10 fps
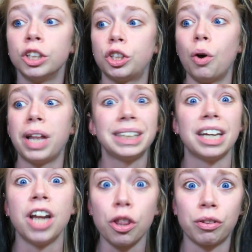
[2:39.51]
So that's
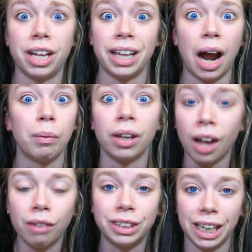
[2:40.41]
another thing that I would
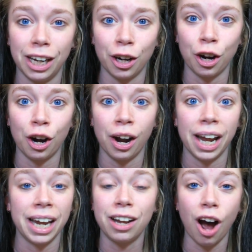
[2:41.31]
love to hear
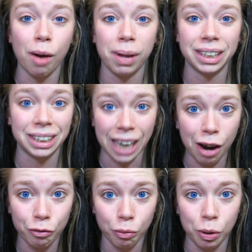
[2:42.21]
in comments
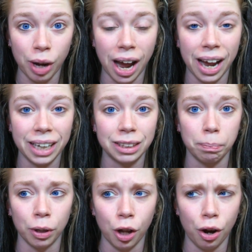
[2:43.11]
down from you guys
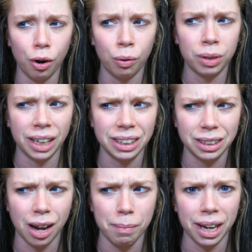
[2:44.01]
below. That
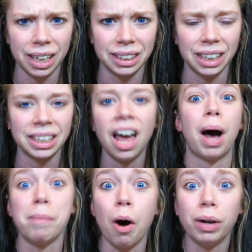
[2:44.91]
does not make any sense.
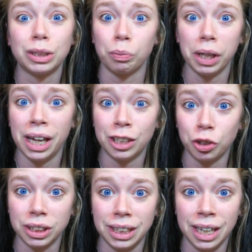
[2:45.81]
I'm always really
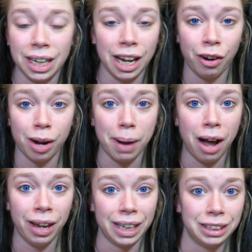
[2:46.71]
interested in hearing
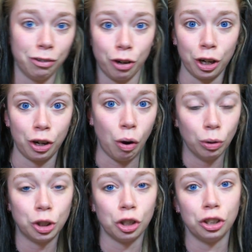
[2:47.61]
about like different
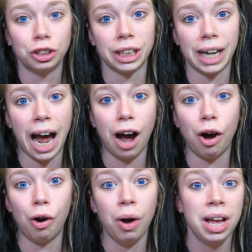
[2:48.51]
cultures and
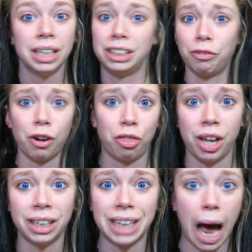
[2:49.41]
how different
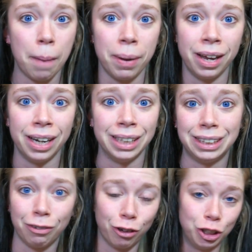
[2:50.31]
things happen
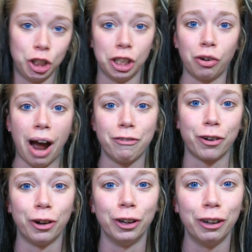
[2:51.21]
in different
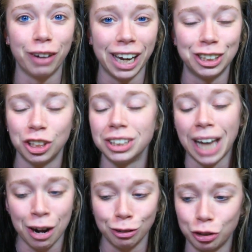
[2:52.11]
geographical locations.
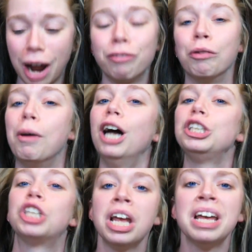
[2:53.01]
I don't travel
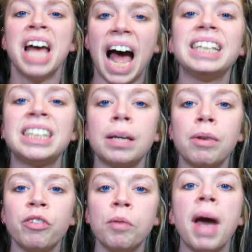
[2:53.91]
much, as
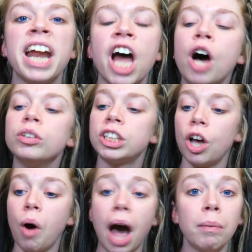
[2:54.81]
some of you may know.
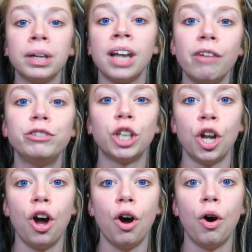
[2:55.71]
So I would love to
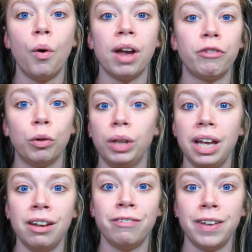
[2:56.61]
know if you
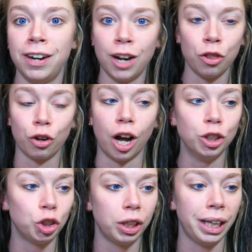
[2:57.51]
live in another
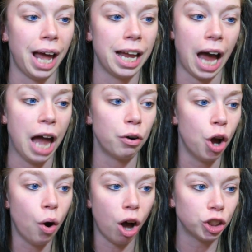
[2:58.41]
country like, I don't
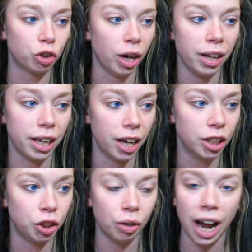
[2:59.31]
know,
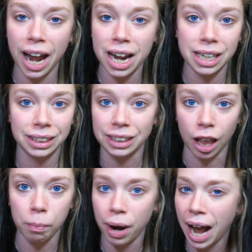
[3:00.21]
Australia. Do you guys
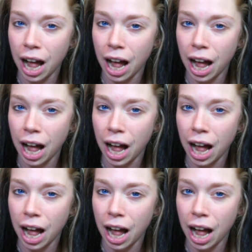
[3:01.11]
celebrate